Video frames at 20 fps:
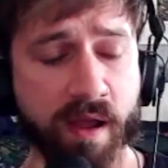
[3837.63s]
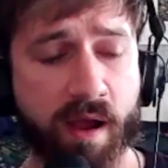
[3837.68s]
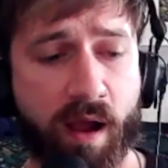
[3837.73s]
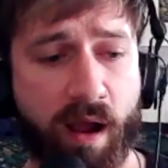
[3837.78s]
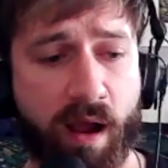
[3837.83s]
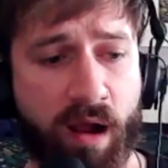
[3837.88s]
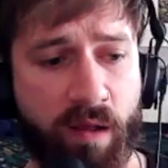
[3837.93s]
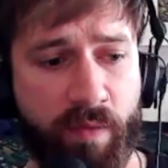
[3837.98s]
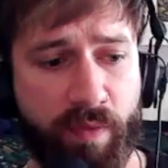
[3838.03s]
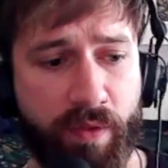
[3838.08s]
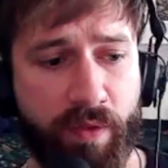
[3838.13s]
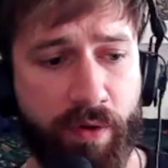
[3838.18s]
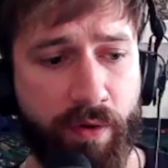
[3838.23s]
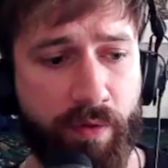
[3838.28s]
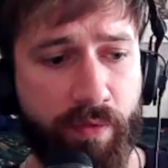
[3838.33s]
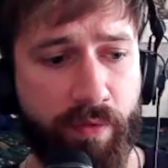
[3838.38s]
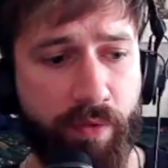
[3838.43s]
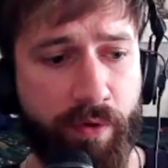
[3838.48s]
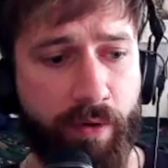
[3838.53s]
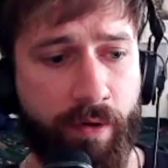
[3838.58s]
and
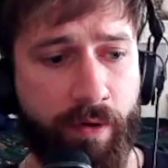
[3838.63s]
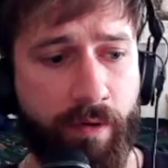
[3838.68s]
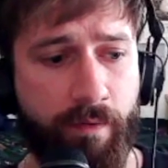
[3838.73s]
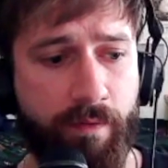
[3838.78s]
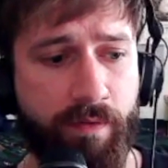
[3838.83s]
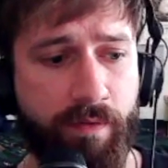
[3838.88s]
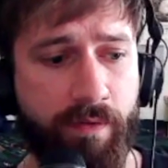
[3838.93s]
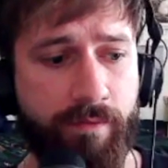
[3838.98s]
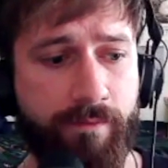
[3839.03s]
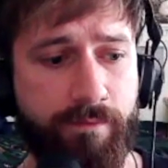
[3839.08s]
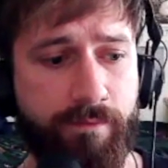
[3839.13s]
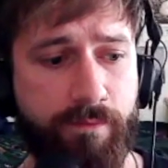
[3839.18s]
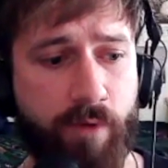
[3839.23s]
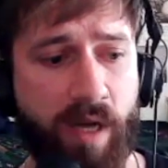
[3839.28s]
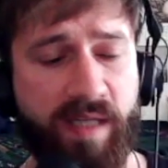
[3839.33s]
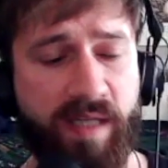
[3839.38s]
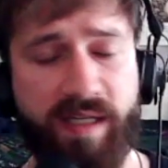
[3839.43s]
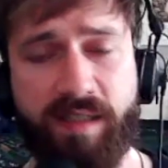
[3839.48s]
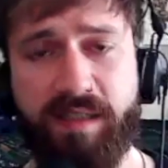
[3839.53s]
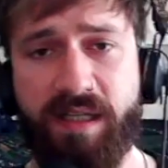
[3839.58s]
the
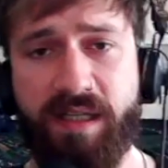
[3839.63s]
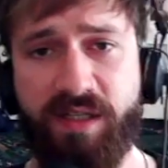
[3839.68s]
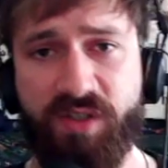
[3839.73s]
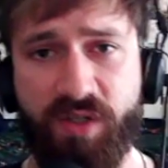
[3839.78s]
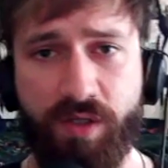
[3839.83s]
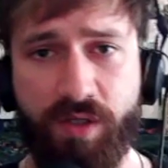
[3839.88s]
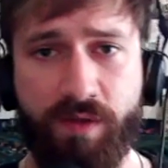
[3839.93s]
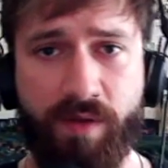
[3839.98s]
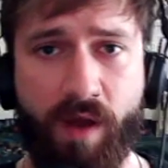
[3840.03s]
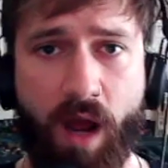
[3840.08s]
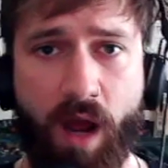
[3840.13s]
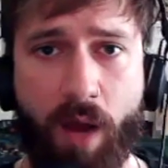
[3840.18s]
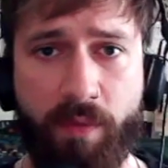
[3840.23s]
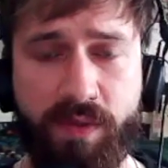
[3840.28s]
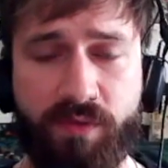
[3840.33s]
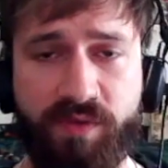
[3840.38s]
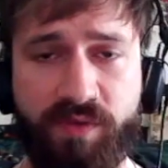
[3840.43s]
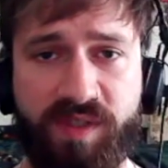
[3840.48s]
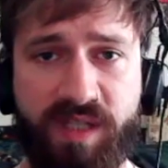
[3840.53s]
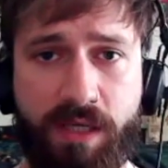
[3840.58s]
recognition that I
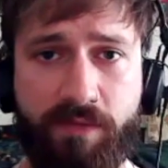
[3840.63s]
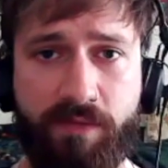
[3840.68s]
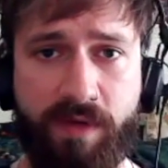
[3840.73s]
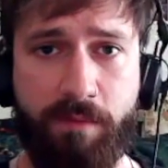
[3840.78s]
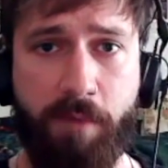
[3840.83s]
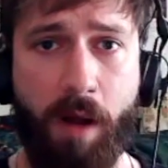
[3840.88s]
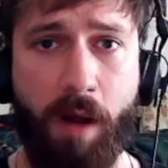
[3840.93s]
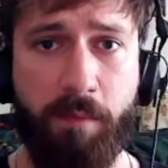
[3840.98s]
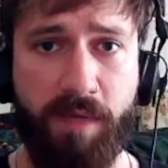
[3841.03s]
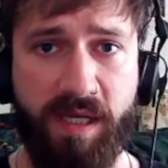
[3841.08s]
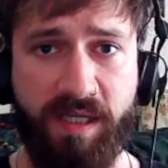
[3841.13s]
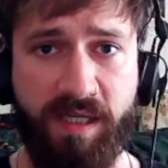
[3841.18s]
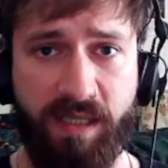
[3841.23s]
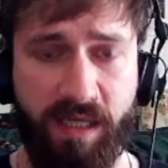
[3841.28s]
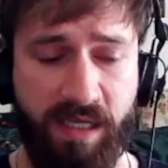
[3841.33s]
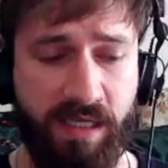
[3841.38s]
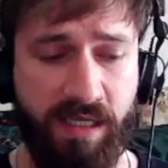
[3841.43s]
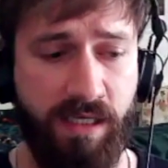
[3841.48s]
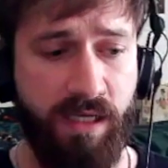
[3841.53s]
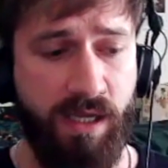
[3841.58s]
was receiving
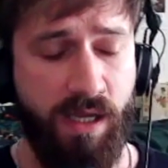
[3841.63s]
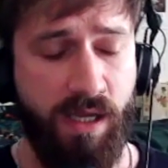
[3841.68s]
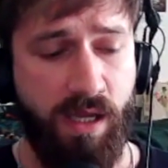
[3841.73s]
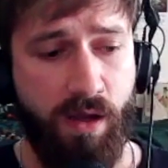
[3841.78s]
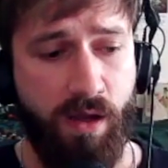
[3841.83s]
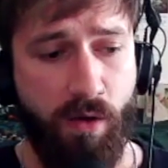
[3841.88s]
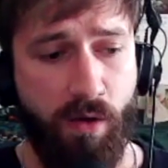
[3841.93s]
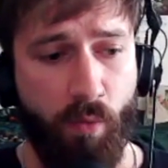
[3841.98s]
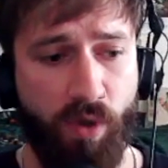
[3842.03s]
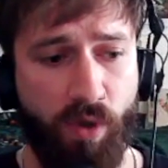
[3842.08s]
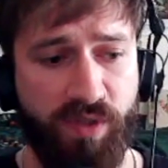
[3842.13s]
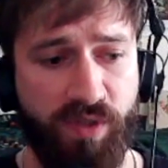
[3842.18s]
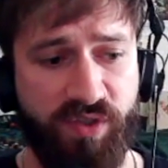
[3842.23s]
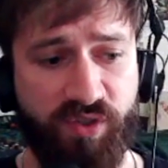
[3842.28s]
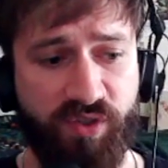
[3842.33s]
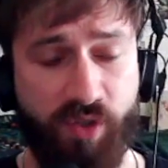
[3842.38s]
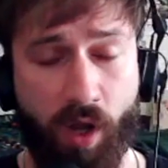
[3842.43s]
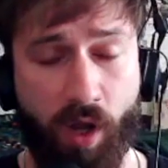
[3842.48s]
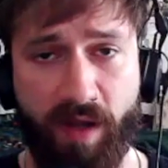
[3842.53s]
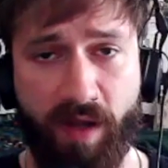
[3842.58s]
publicly was
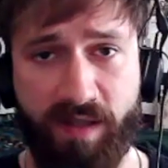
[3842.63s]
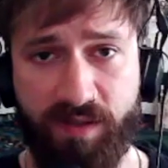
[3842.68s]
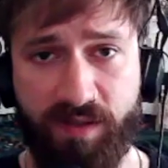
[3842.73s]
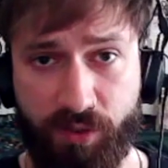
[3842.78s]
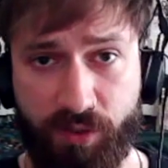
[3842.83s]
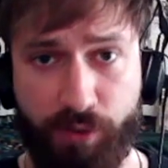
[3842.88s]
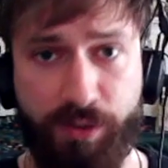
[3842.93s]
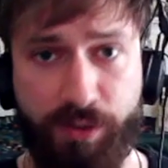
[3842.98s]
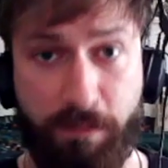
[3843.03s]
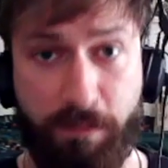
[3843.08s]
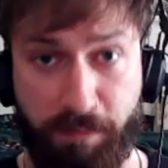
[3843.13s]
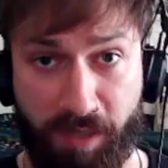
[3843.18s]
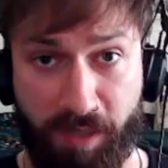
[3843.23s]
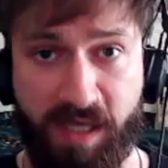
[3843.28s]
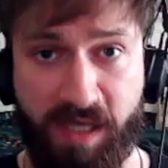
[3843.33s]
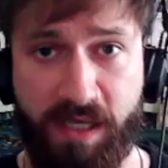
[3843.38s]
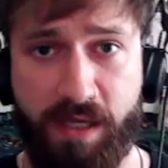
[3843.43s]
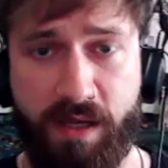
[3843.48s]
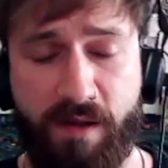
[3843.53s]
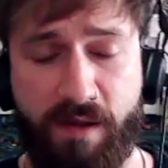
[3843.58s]
starting to
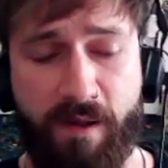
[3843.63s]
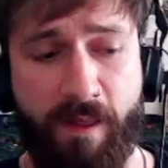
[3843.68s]
deplete,